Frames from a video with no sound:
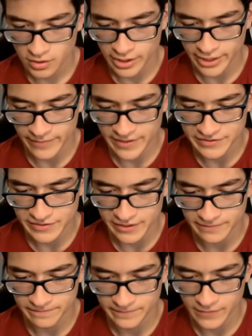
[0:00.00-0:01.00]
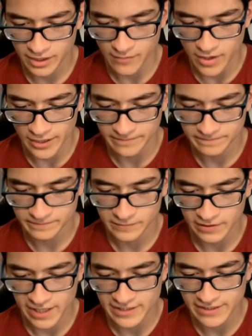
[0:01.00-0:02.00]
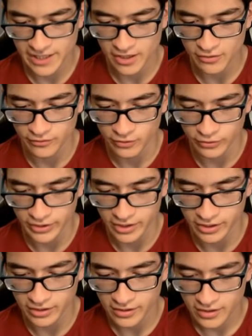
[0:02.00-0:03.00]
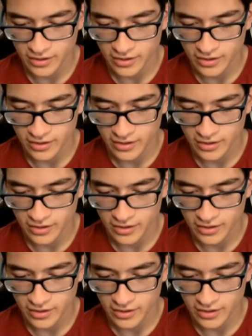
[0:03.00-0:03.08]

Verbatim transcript: All right, Messi, come on. Let's get another goal here.